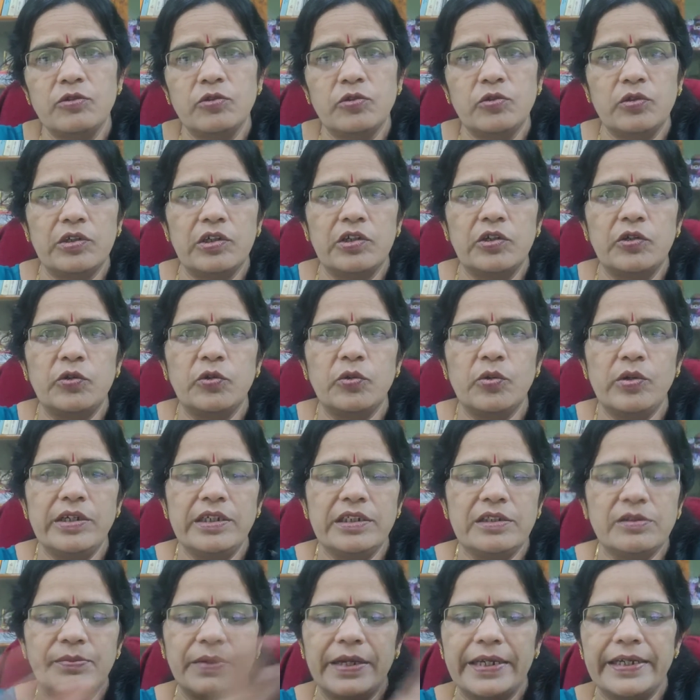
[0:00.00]
to control
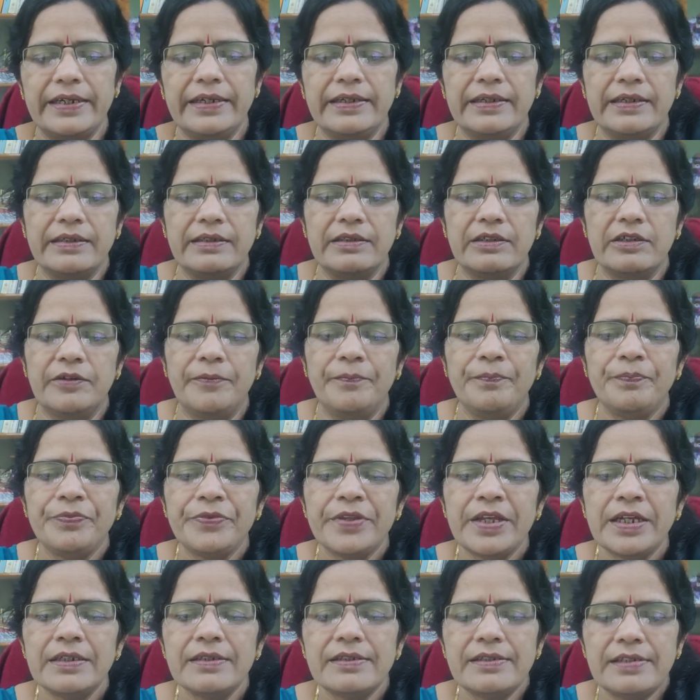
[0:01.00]
his mind and the
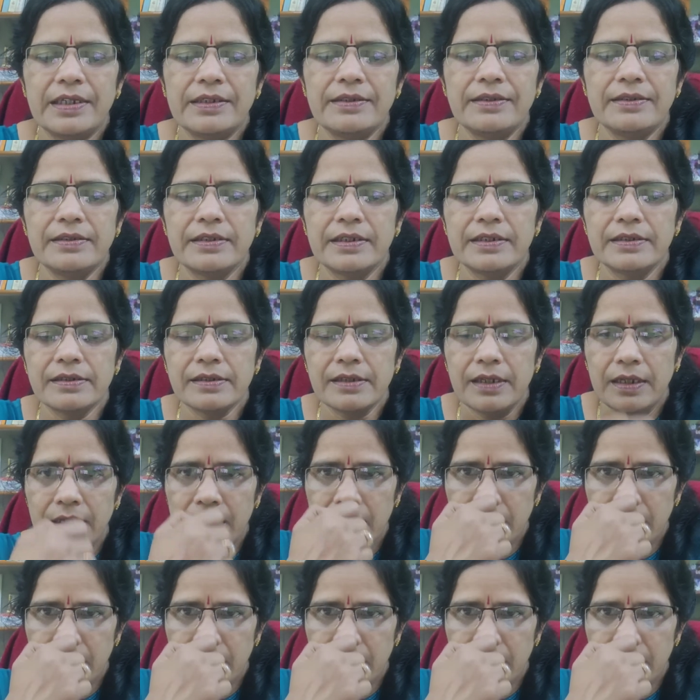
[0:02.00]
senses.